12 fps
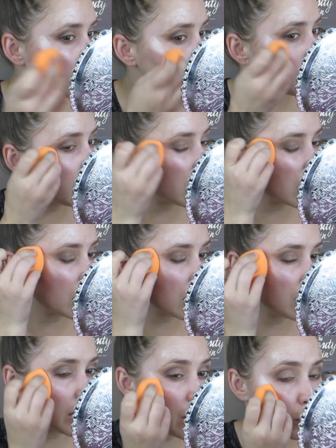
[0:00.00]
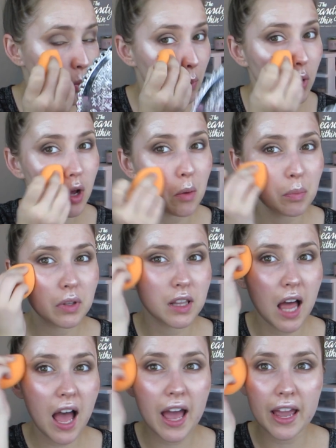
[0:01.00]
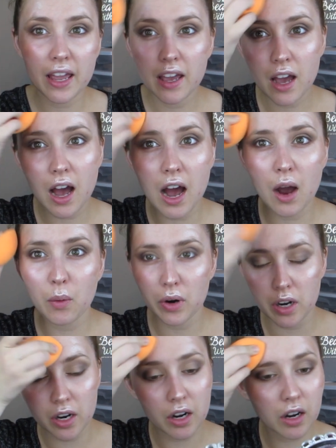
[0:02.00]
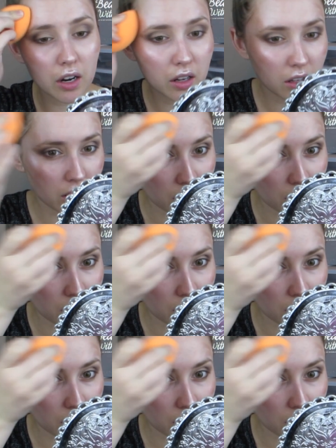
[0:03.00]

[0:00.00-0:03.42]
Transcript: and then we will apply our